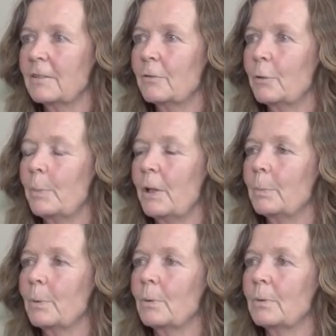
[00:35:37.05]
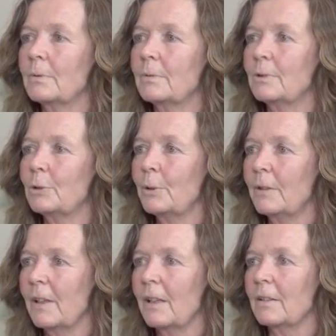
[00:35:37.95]
for people
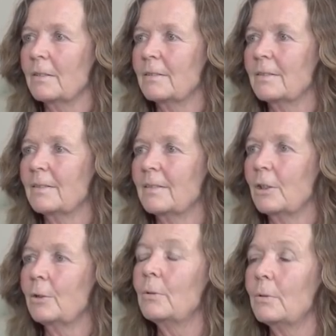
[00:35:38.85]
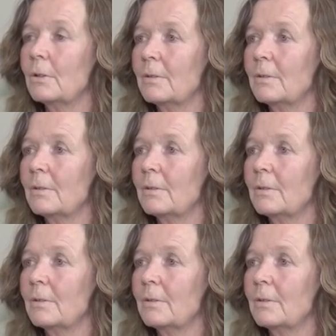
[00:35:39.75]
doing that, who